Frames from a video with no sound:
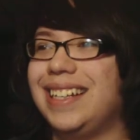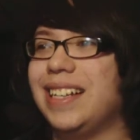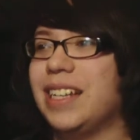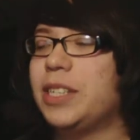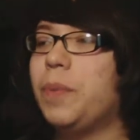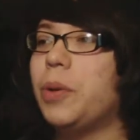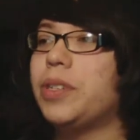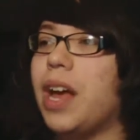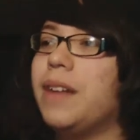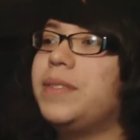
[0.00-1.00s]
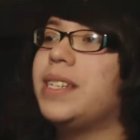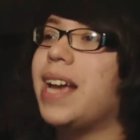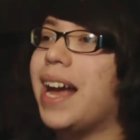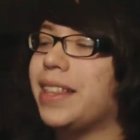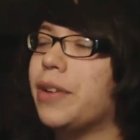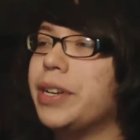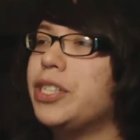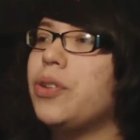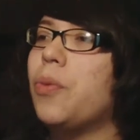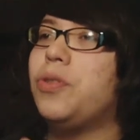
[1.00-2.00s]
uh, Explorers of Sky. There
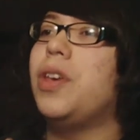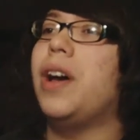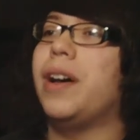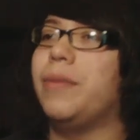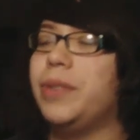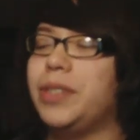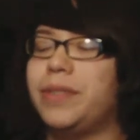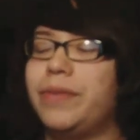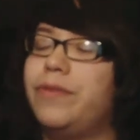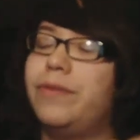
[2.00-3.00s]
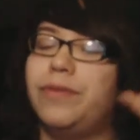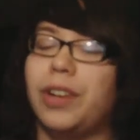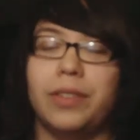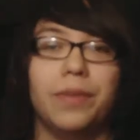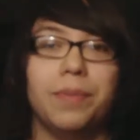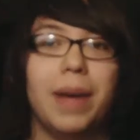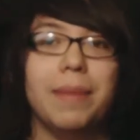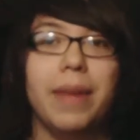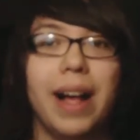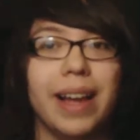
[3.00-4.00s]
is no the, which fucked with my
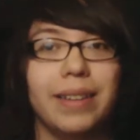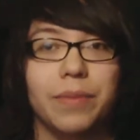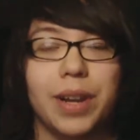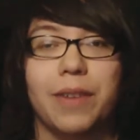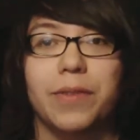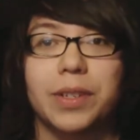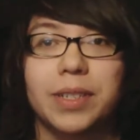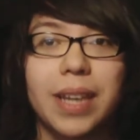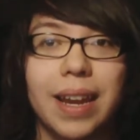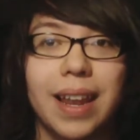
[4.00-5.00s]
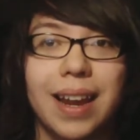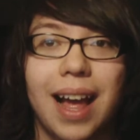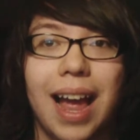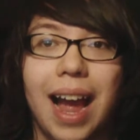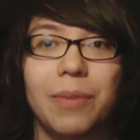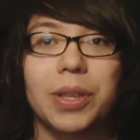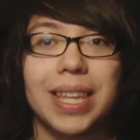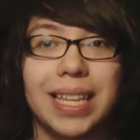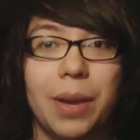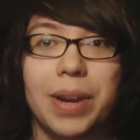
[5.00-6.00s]
mind when I first seen it. I, I would
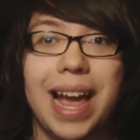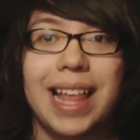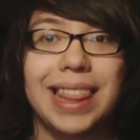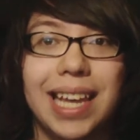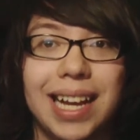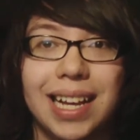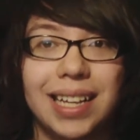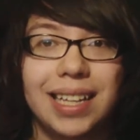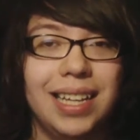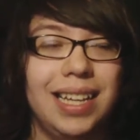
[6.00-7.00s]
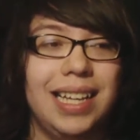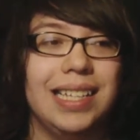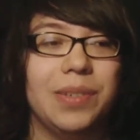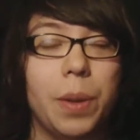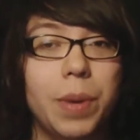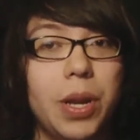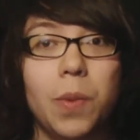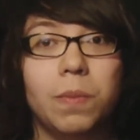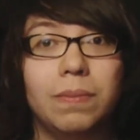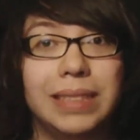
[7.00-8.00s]
think they would add the into it, but
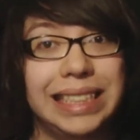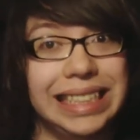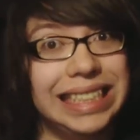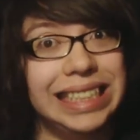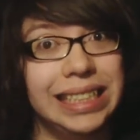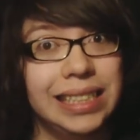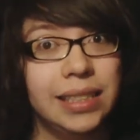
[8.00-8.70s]
no. Yeah.